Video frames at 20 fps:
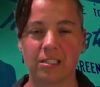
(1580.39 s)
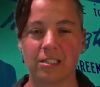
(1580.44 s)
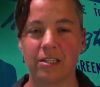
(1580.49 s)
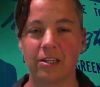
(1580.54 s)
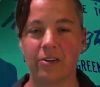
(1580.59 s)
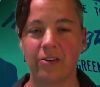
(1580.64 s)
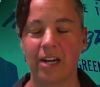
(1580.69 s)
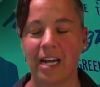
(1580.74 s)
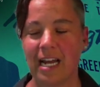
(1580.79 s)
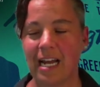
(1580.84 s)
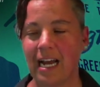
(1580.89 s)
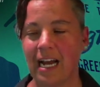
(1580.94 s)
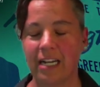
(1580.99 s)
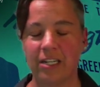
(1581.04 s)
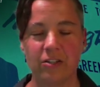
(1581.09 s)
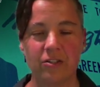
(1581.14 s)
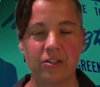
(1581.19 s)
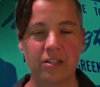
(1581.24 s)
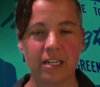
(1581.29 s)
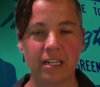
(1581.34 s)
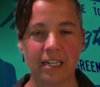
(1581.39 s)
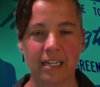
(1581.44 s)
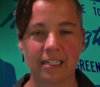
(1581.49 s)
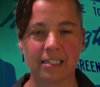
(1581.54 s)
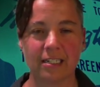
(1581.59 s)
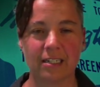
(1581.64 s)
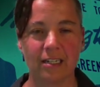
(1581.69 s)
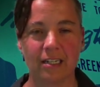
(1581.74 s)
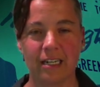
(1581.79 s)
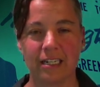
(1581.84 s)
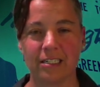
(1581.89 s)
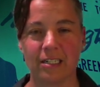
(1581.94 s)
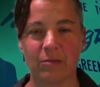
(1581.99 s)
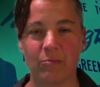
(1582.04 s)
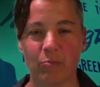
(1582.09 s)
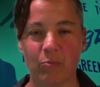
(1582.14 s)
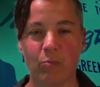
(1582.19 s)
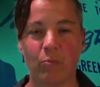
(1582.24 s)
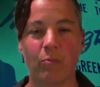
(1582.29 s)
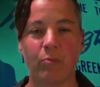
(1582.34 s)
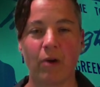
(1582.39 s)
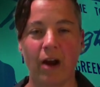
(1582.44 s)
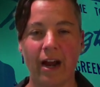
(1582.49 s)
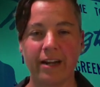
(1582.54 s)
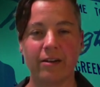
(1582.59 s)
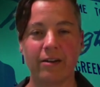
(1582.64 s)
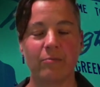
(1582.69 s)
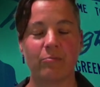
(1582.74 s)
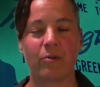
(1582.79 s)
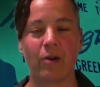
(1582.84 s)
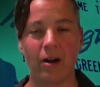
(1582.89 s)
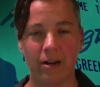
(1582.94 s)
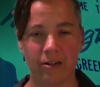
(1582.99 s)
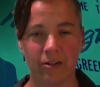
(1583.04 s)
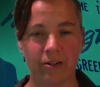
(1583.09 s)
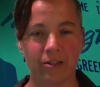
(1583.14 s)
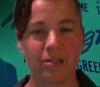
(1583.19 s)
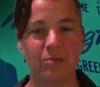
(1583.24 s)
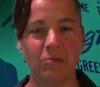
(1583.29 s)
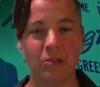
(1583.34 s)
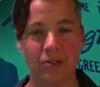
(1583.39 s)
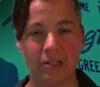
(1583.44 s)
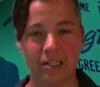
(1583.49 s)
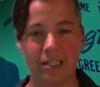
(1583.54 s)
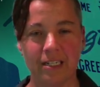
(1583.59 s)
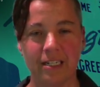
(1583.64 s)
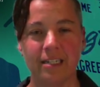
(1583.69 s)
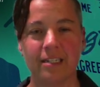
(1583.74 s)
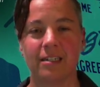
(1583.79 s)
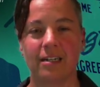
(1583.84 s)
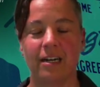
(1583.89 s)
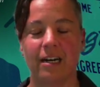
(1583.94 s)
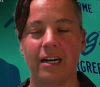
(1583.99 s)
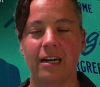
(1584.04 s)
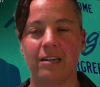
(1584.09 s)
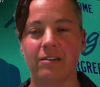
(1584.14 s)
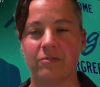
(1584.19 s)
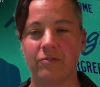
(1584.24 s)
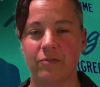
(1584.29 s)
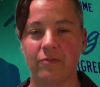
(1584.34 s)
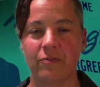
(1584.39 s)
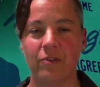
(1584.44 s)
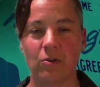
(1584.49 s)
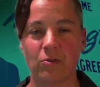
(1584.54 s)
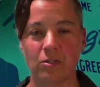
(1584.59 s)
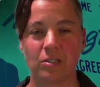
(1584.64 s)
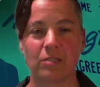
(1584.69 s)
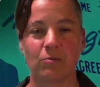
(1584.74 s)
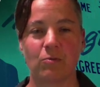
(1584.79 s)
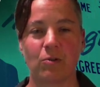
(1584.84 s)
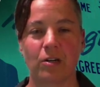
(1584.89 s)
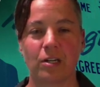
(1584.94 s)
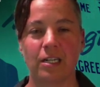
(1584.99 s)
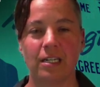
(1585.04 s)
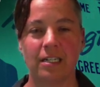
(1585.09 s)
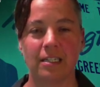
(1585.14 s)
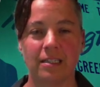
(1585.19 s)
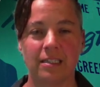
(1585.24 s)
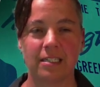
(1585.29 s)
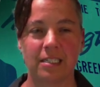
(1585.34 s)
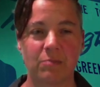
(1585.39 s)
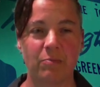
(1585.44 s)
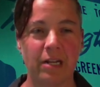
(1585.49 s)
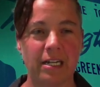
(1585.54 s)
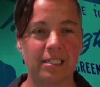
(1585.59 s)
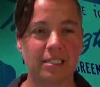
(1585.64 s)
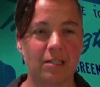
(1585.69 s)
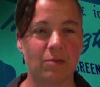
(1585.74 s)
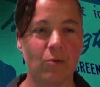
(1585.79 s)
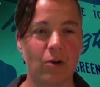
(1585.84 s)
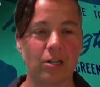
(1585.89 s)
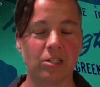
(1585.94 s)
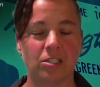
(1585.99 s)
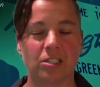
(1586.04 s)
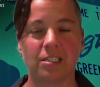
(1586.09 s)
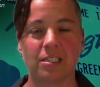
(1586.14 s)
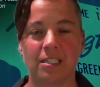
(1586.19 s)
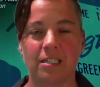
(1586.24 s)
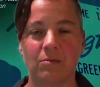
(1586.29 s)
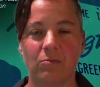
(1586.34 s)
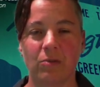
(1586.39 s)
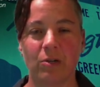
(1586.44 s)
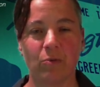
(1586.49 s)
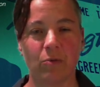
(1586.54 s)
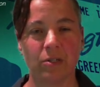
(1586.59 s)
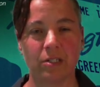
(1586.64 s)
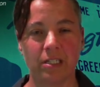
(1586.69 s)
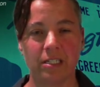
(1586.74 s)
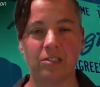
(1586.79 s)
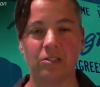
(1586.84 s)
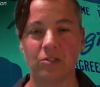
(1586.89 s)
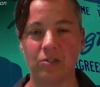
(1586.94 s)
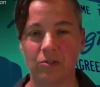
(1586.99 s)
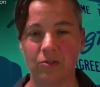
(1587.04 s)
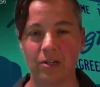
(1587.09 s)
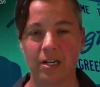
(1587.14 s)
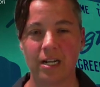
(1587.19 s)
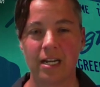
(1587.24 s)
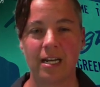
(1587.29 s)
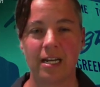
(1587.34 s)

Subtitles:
So I do think as a broader community of folks working in this space in Washington, we really do